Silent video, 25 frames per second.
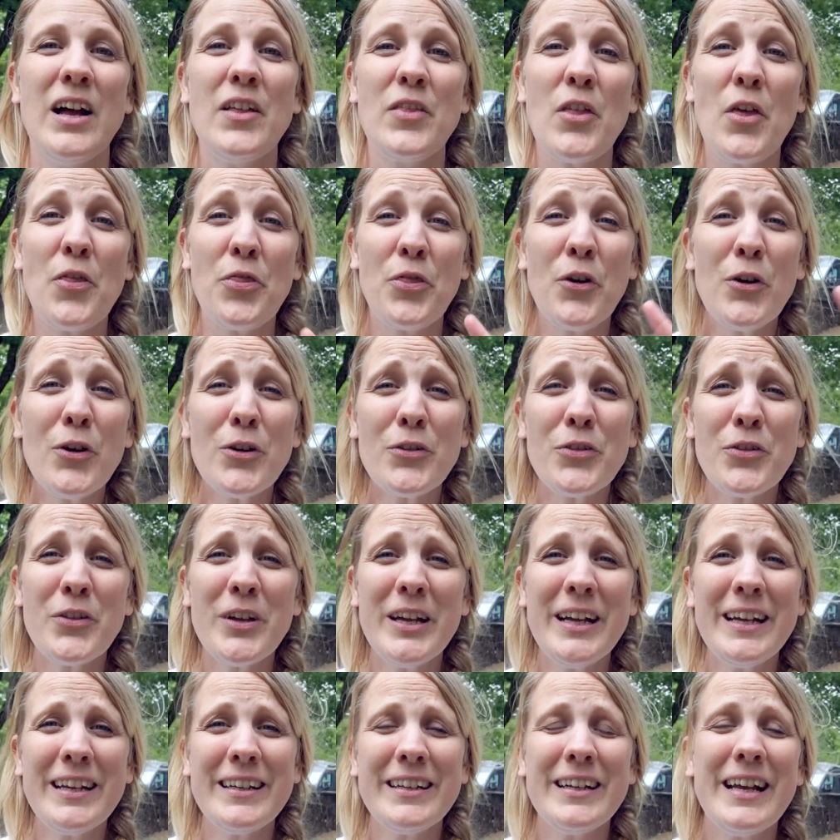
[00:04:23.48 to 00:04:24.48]
The third
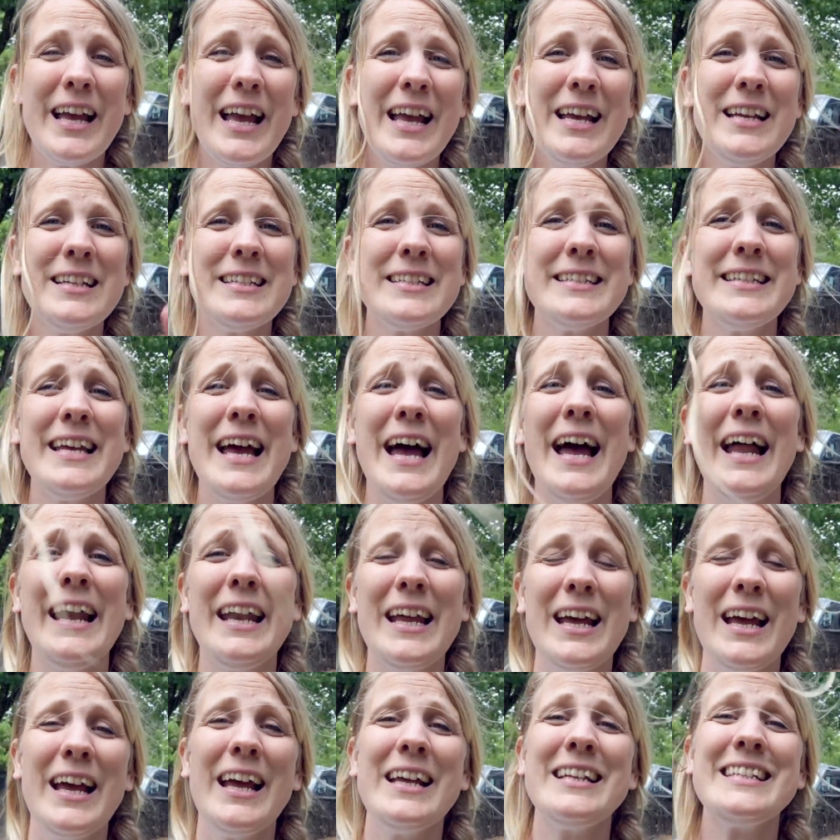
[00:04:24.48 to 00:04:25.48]
thing is that
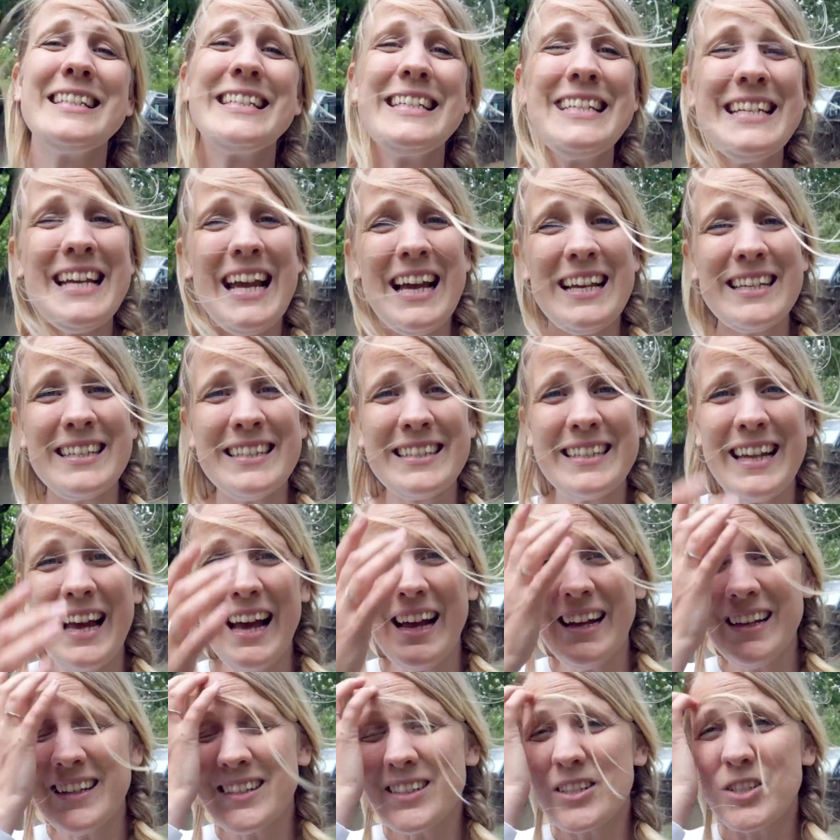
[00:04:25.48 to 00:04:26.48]

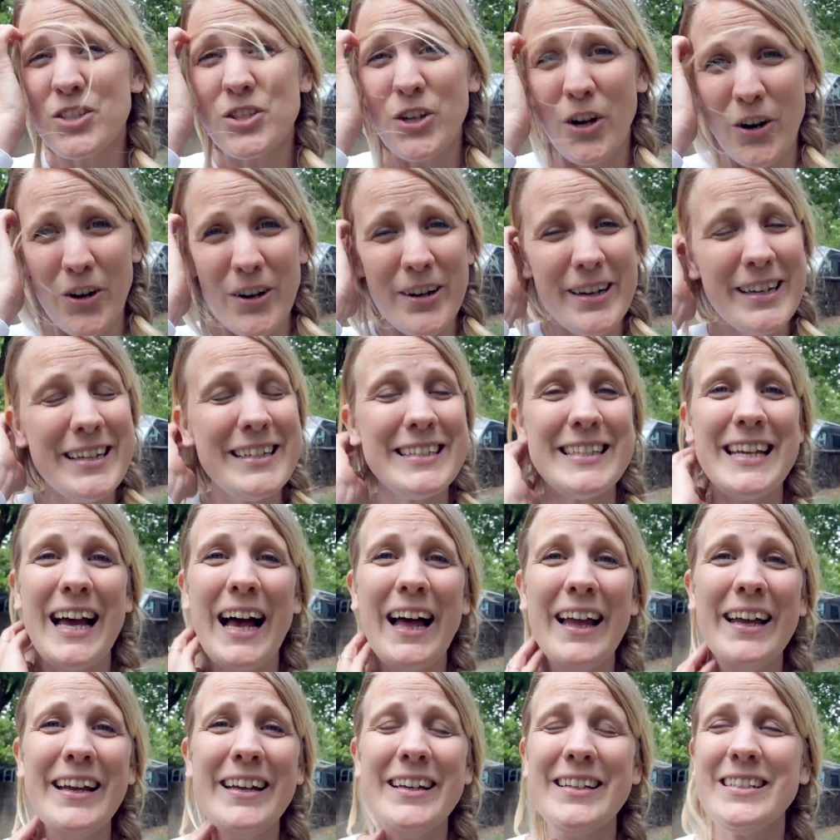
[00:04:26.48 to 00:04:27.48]
siesta, sorry
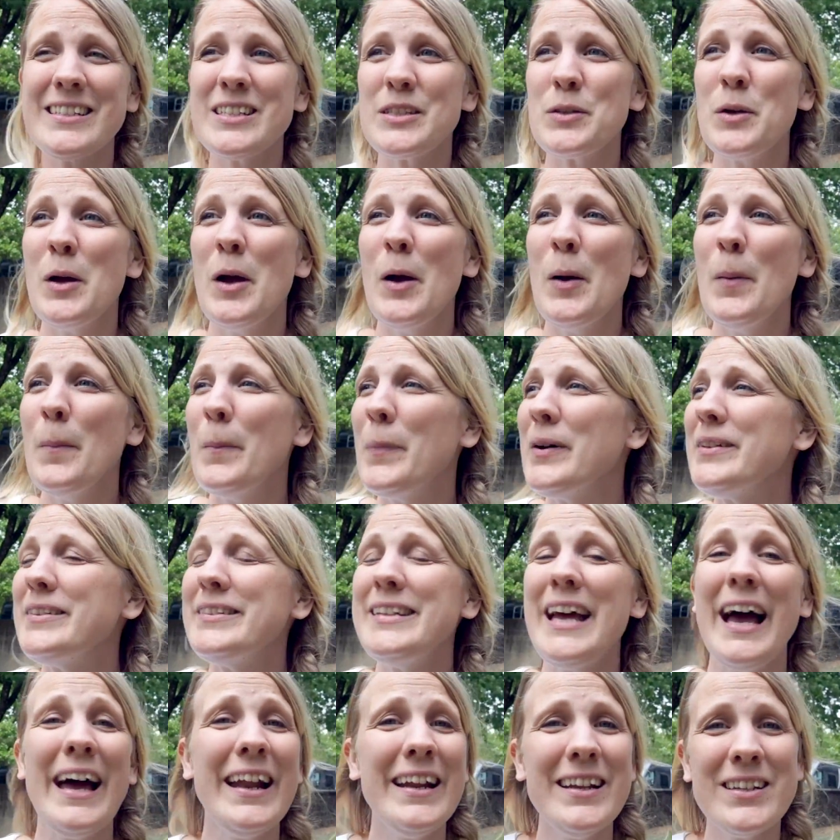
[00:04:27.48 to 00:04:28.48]
Italians, but
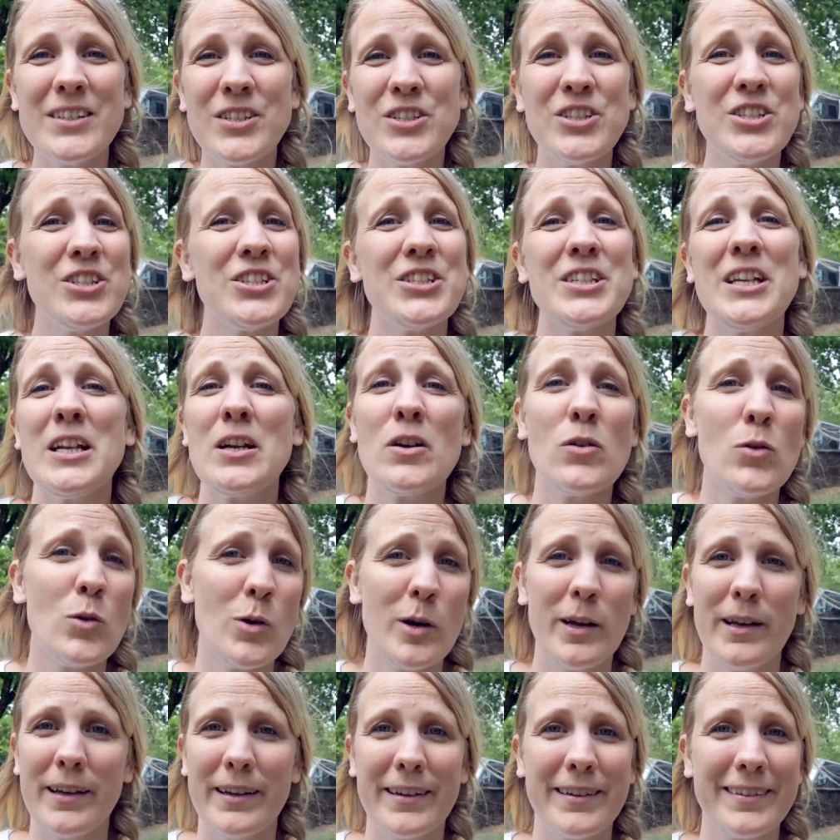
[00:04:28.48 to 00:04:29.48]
that is just
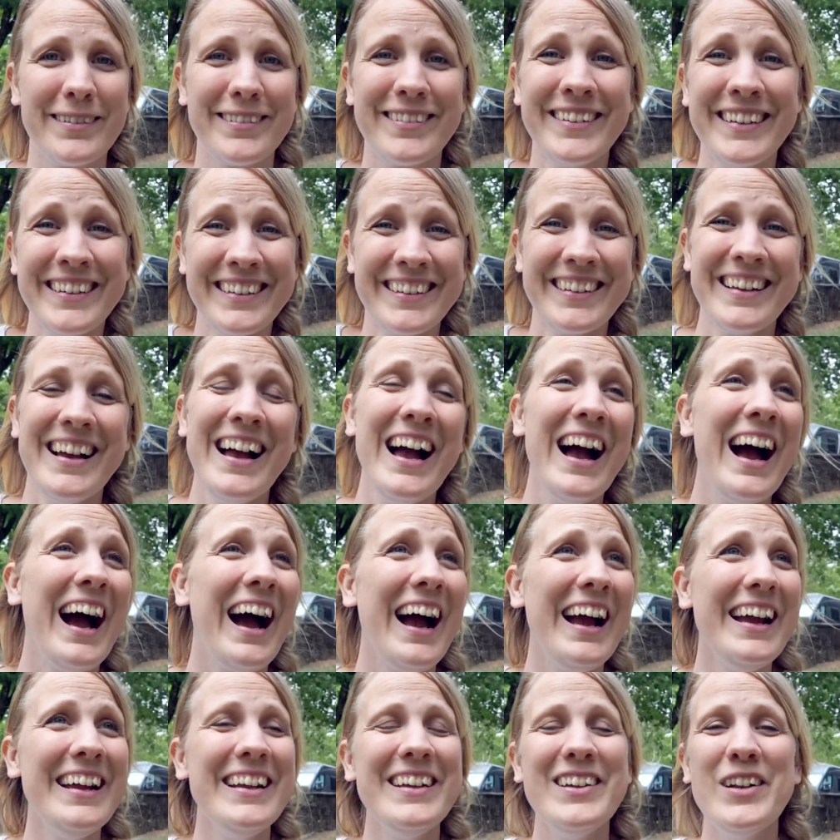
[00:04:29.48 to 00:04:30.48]
annoying.
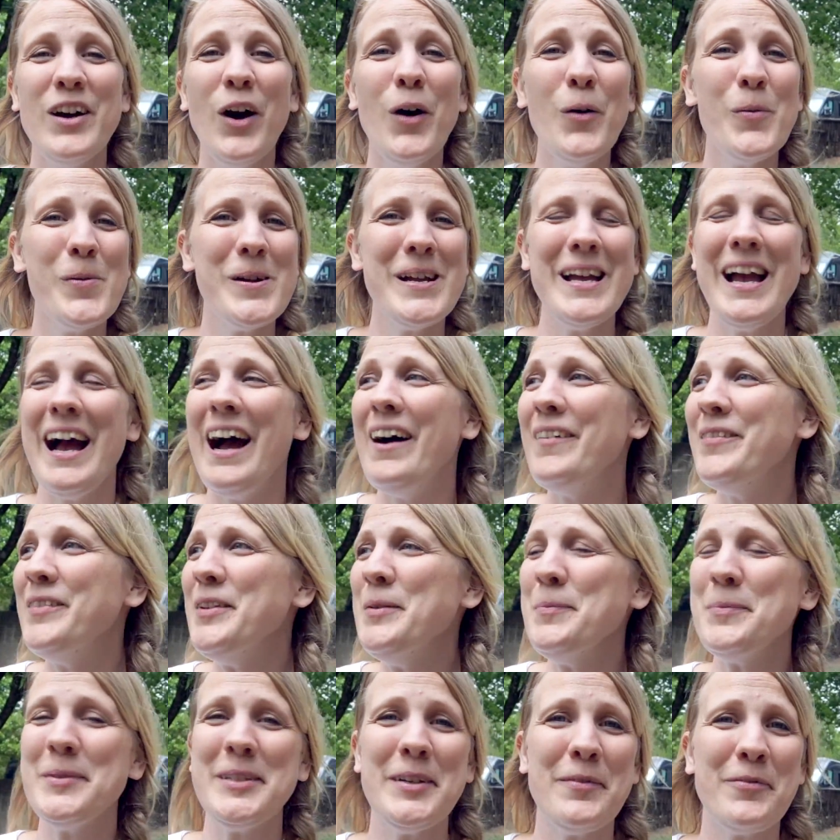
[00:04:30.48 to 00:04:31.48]
I know we have
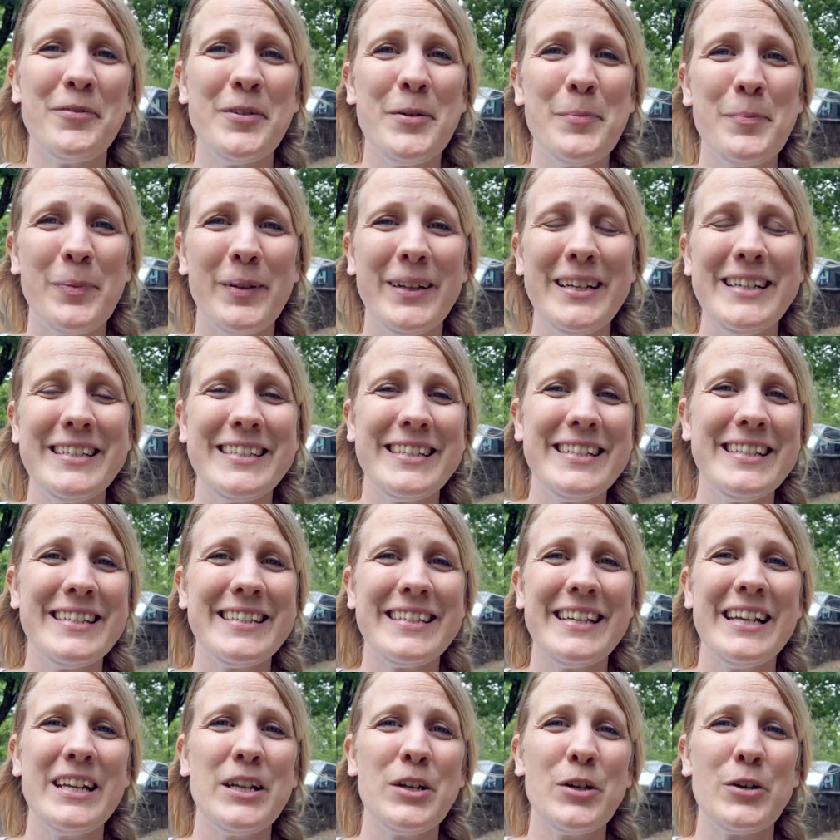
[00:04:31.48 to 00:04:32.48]
them different
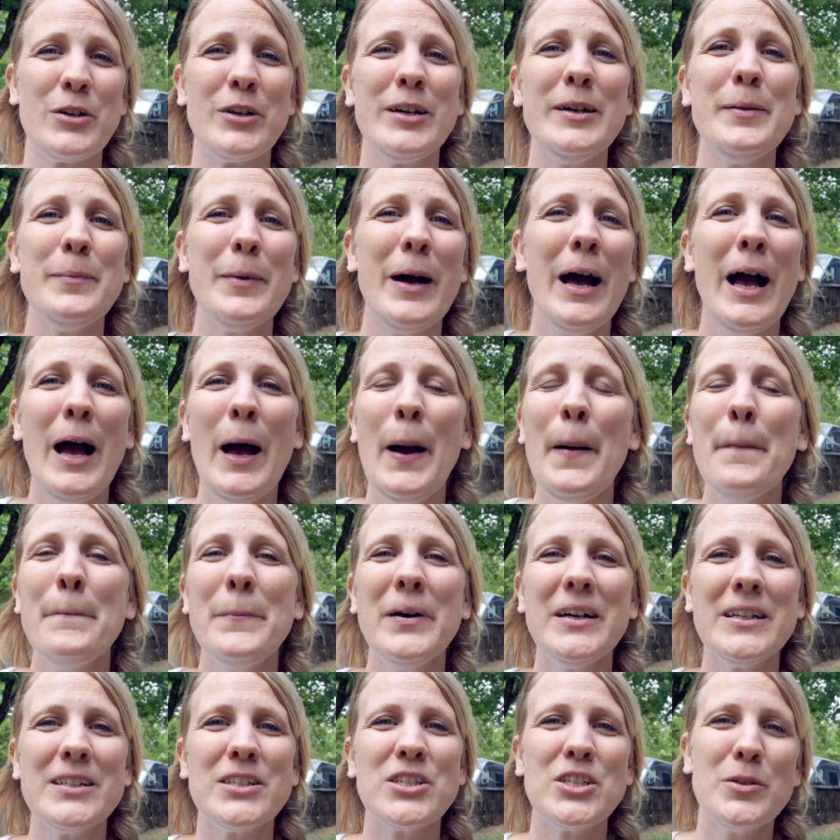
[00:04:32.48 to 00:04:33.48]
places in Europe,
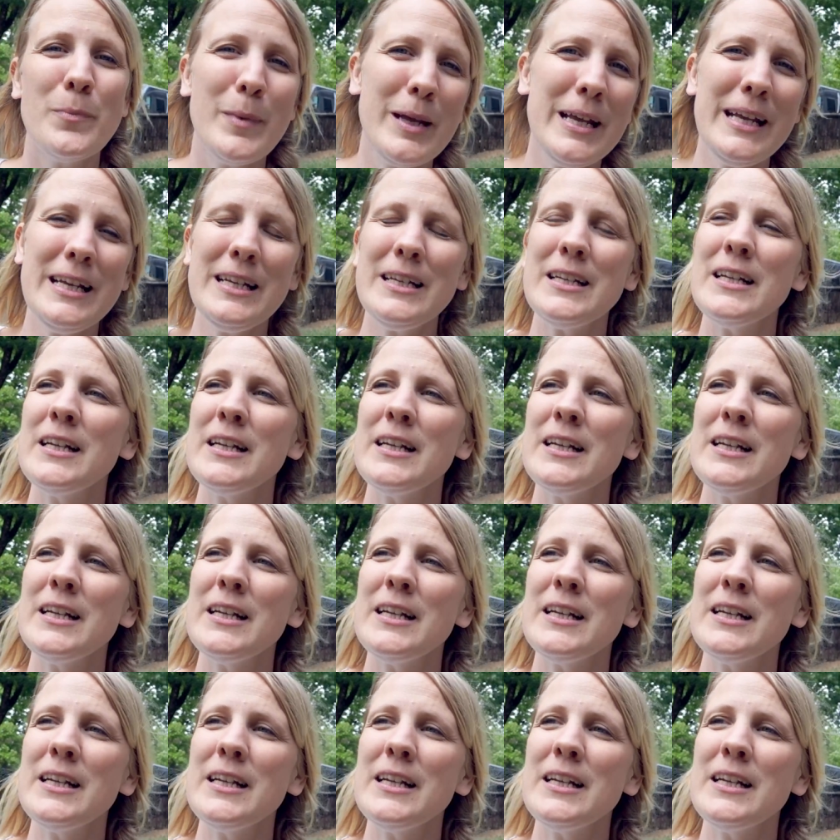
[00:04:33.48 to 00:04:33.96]
but to me,